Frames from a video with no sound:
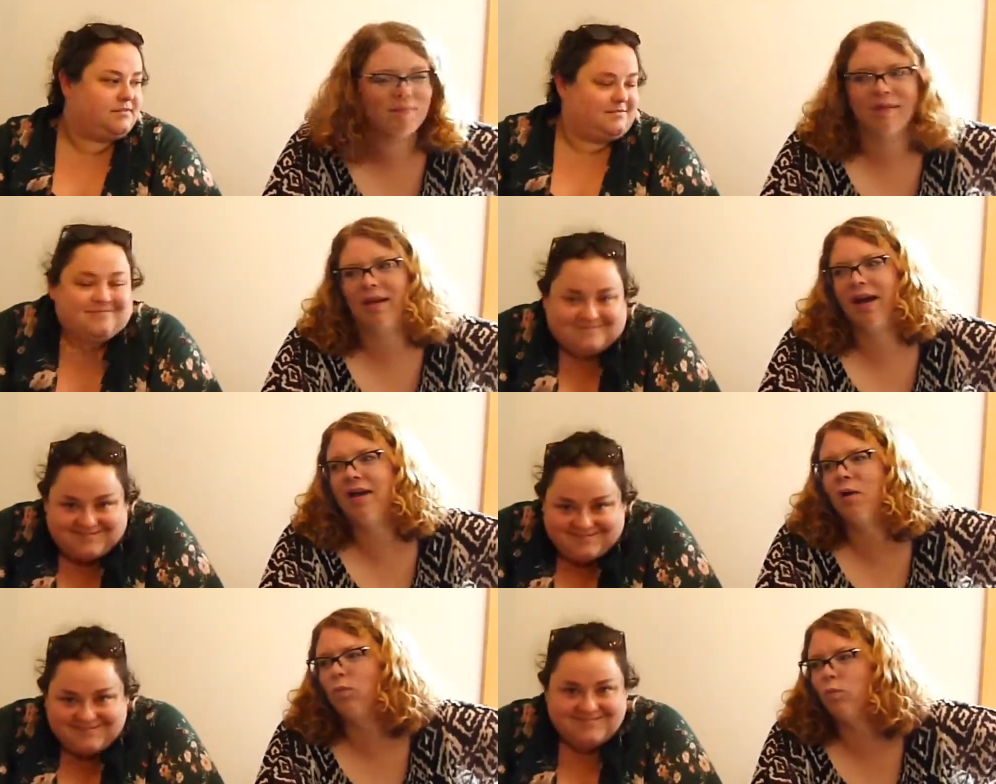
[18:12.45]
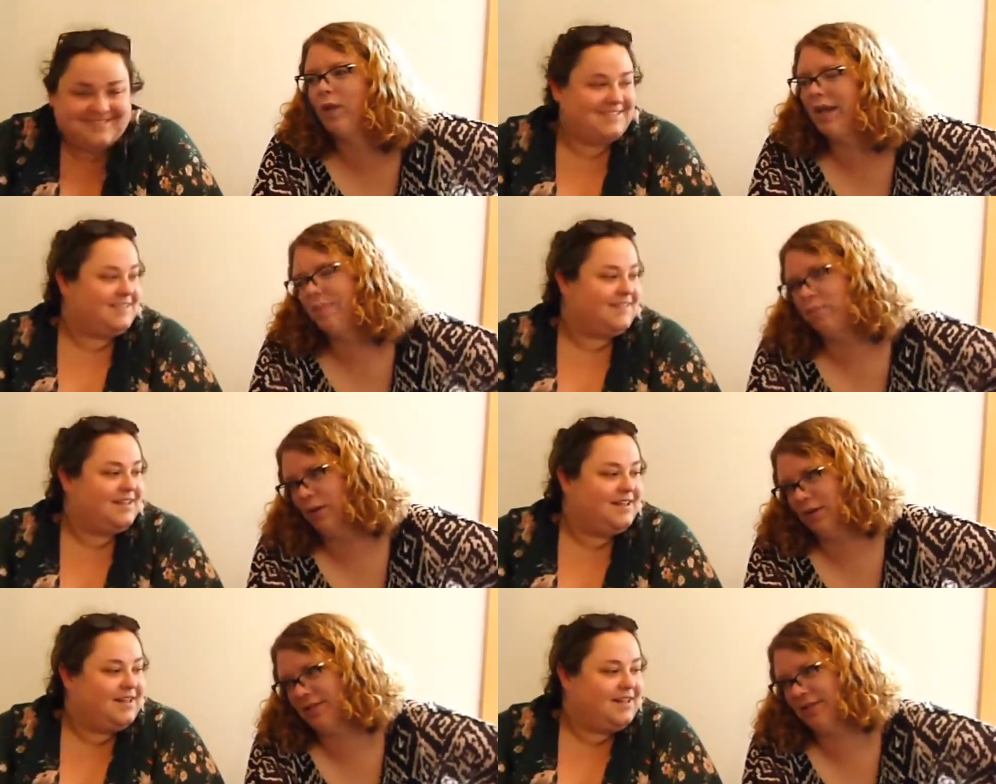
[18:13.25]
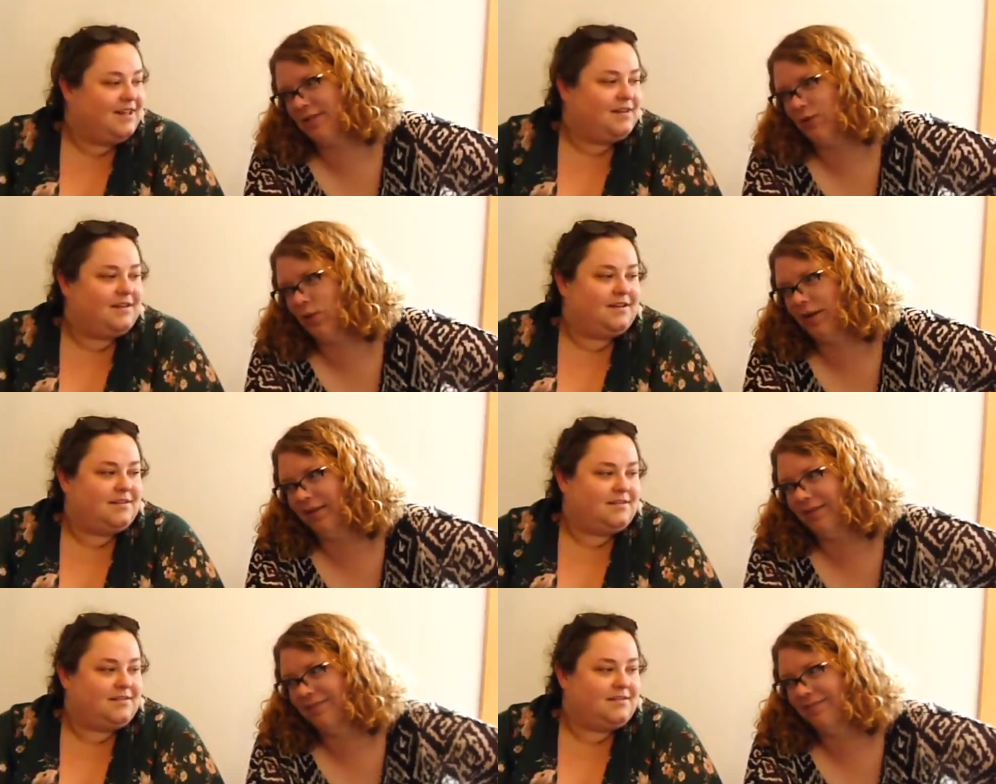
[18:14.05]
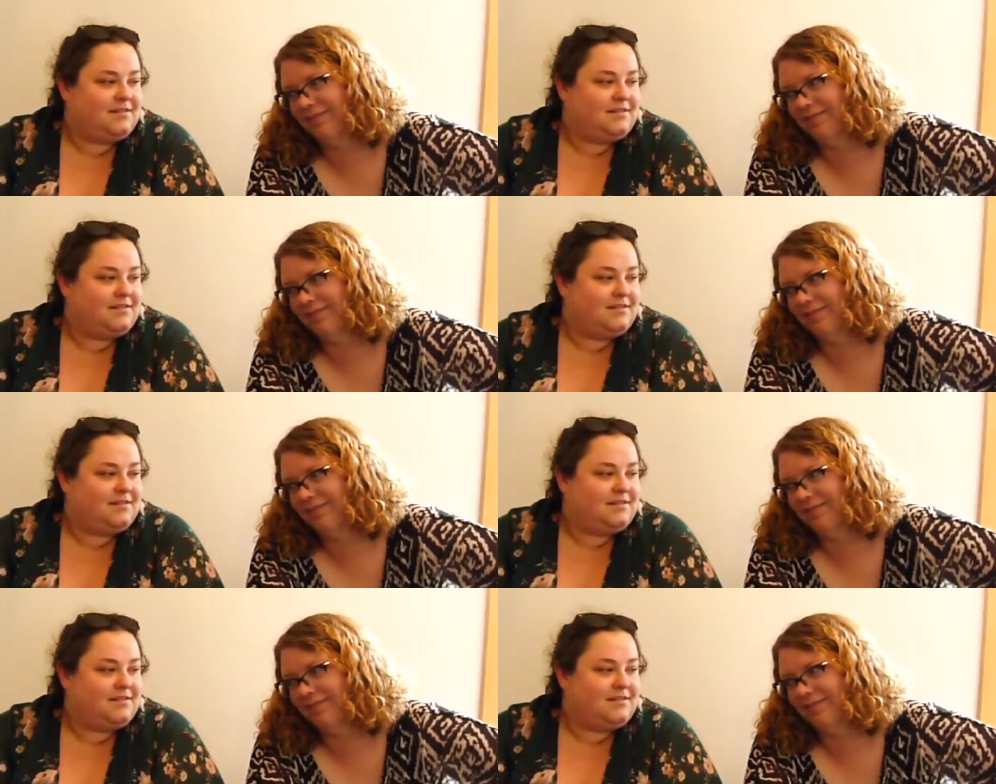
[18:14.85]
Speaker 1: I don't read books in the toilet